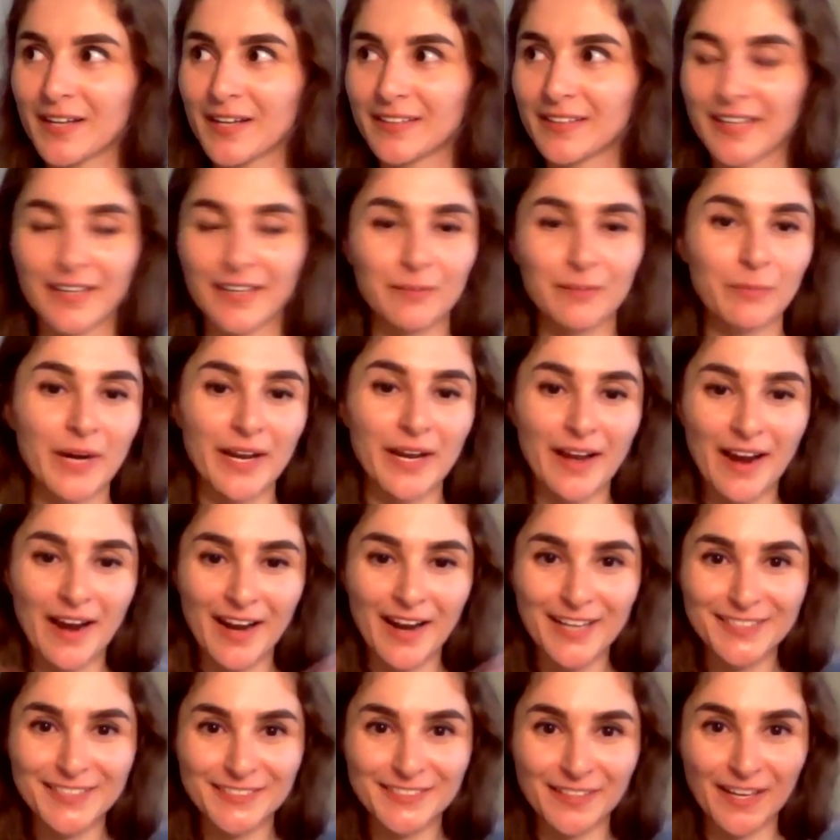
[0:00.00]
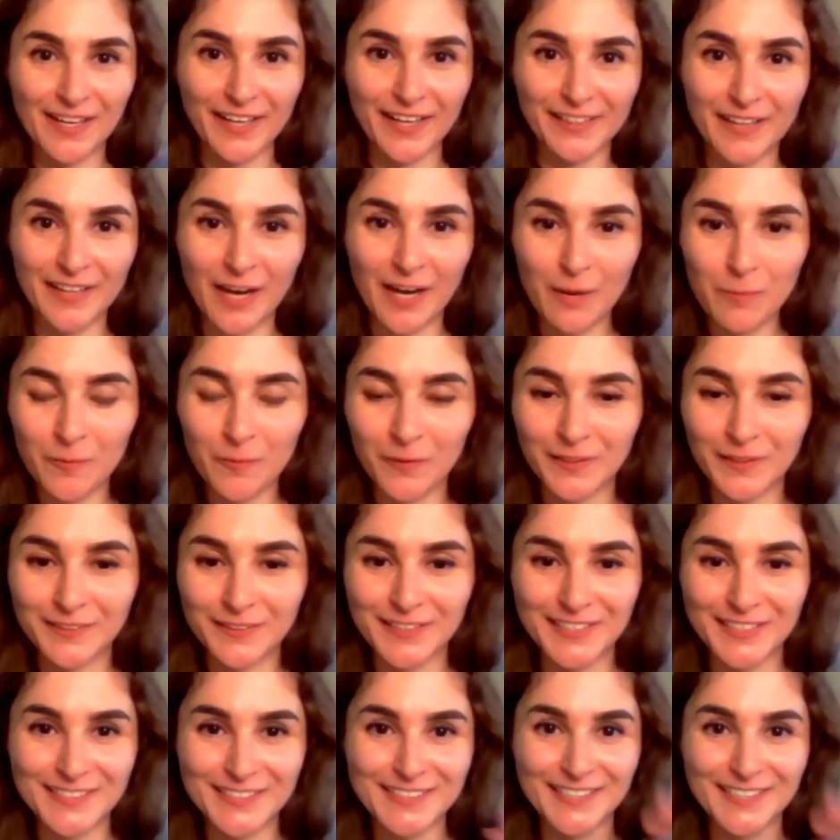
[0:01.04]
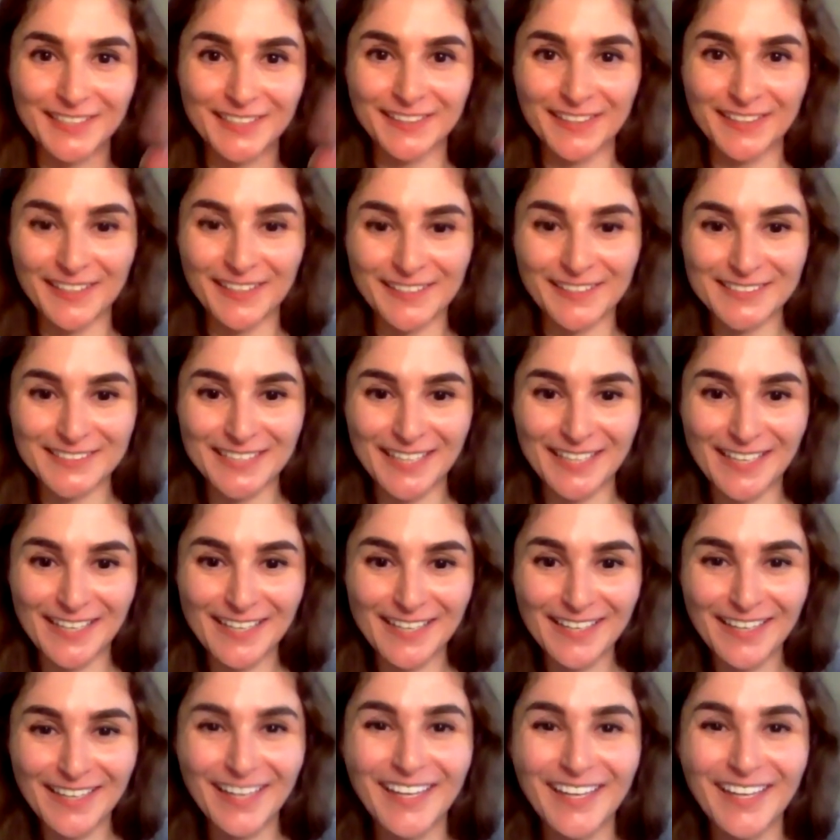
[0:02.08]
like my eyes light up when they said Excel,